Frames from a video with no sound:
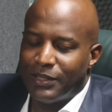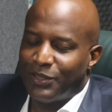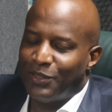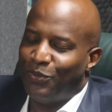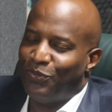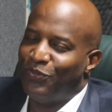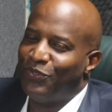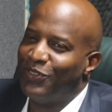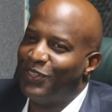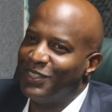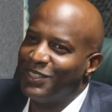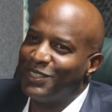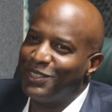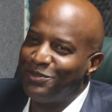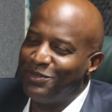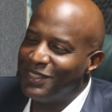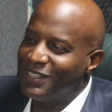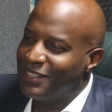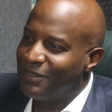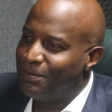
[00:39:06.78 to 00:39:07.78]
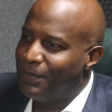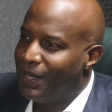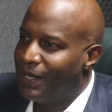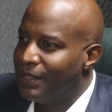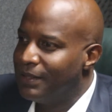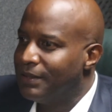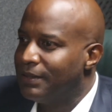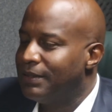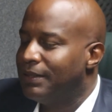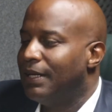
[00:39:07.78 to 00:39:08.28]
That's the first
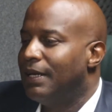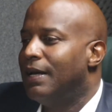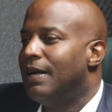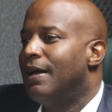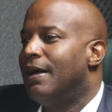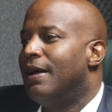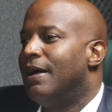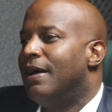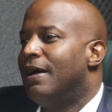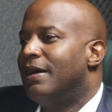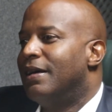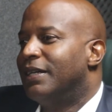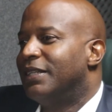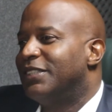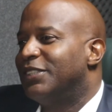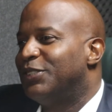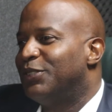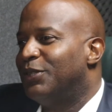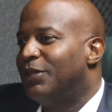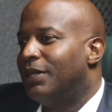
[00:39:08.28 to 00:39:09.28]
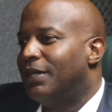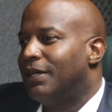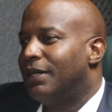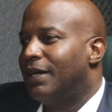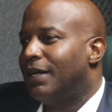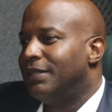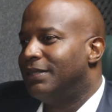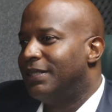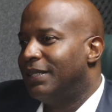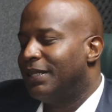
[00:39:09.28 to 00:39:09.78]
response. So
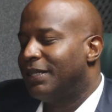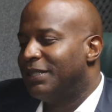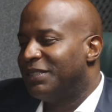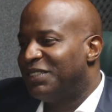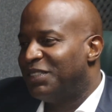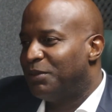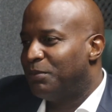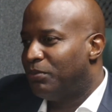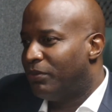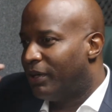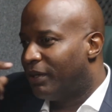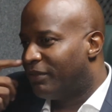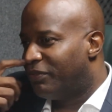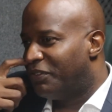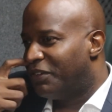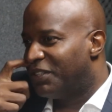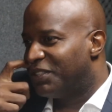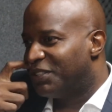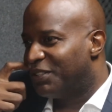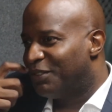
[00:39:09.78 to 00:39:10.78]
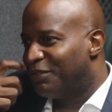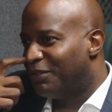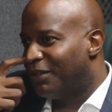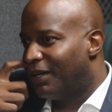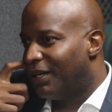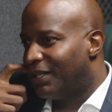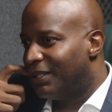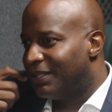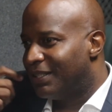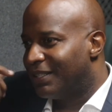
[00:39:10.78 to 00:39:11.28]
I take a deep breath, first of
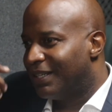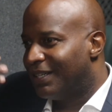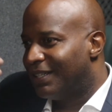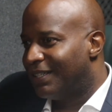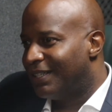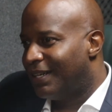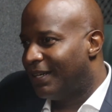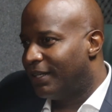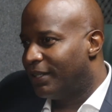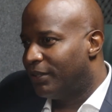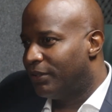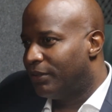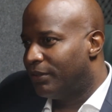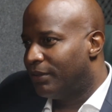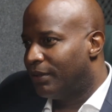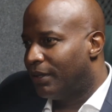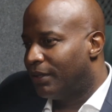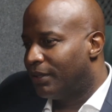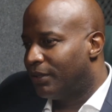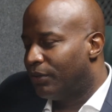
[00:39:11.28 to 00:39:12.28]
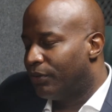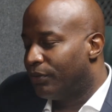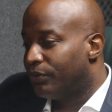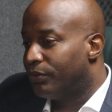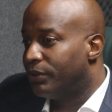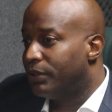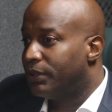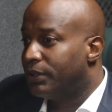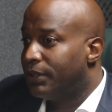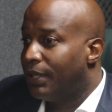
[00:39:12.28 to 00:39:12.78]
all, and I go
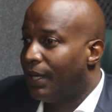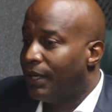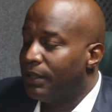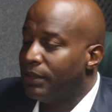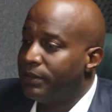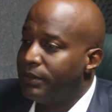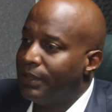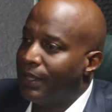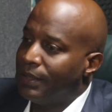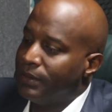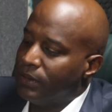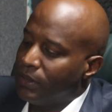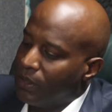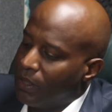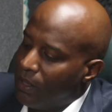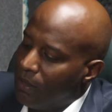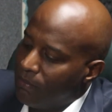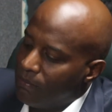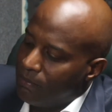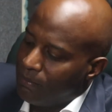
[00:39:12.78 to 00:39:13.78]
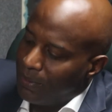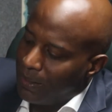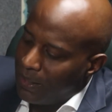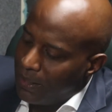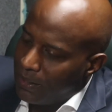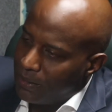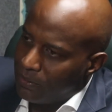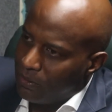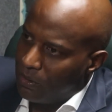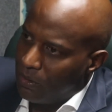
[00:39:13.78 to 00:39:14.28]
through the challenge that the
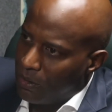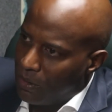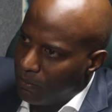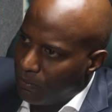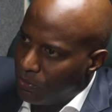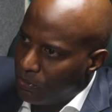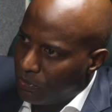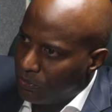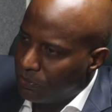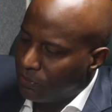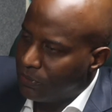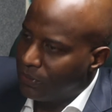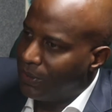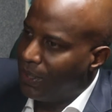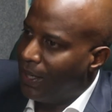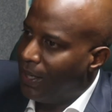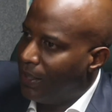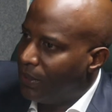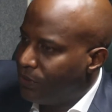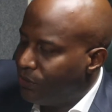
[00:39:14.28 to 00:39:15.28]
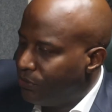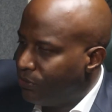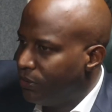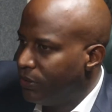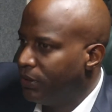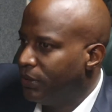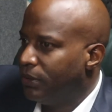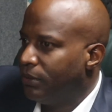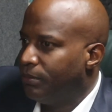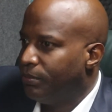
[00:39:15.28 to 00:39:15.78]
combined hormones, the
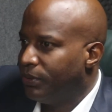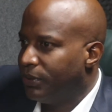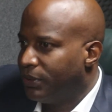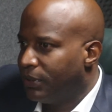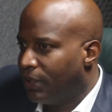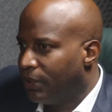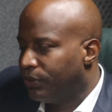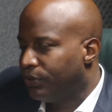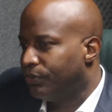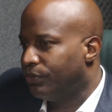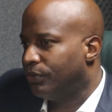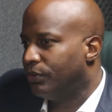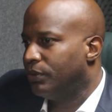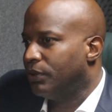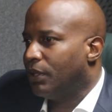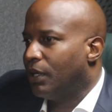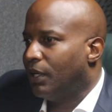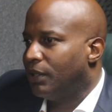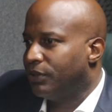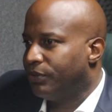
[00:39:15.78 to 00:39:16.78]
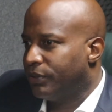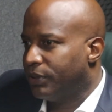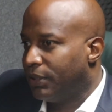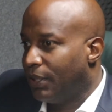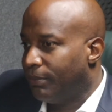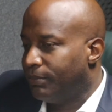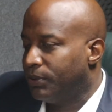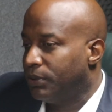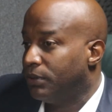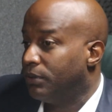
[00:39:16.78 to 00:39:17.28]
estrogen and progesterone
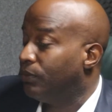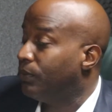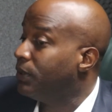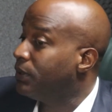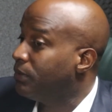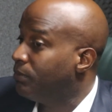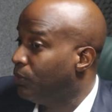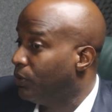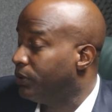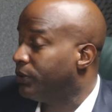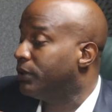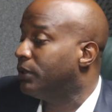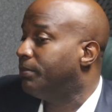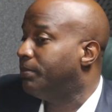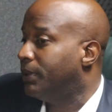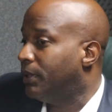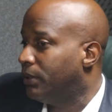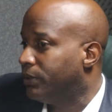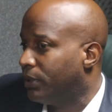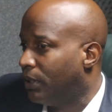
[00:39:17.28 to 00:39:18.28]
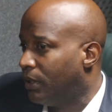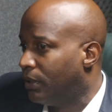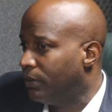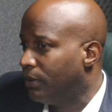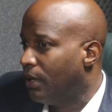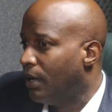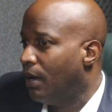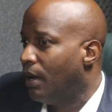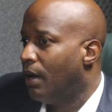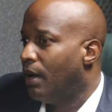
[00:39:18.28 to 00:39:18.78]
contraception, which most of the pills are,
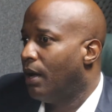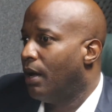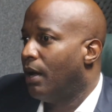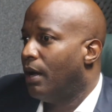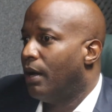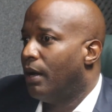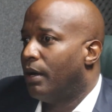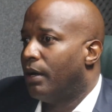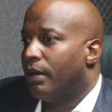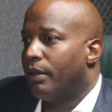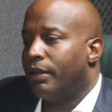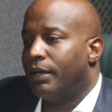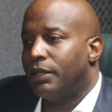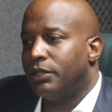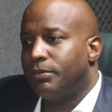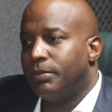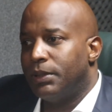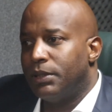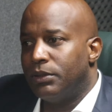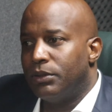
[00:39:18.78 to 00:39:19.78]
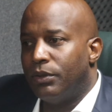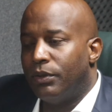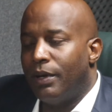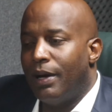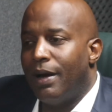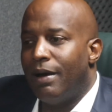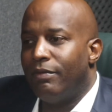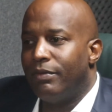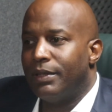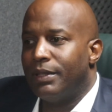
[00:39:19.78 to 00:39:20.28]
there's been no
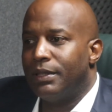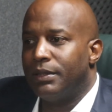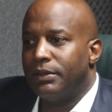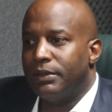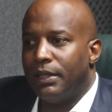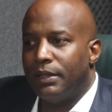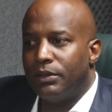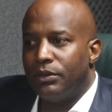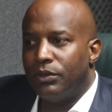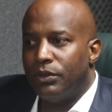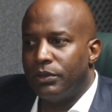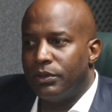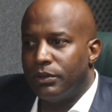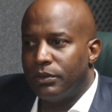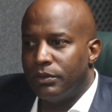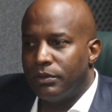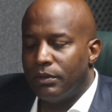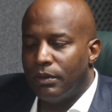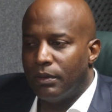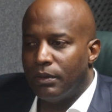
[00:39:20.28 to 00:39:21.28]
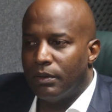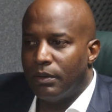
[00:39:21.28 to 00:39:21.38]
evidence that those